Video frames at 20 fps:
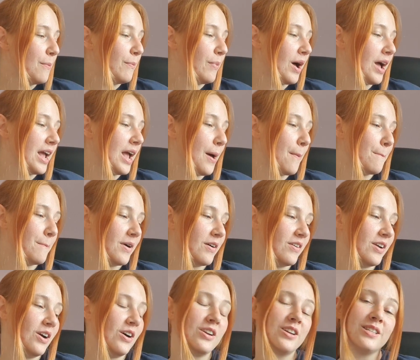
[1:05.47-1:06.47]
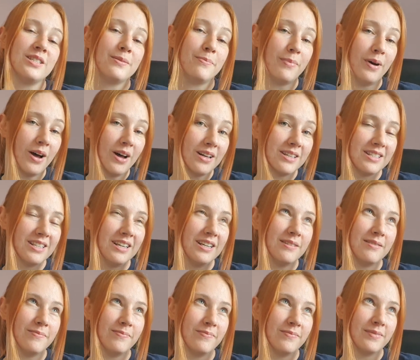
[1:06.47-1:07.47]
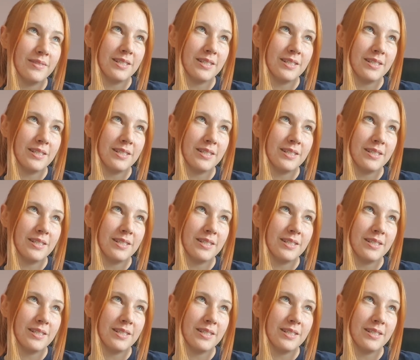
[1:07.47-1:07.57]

by Mariana Zapata.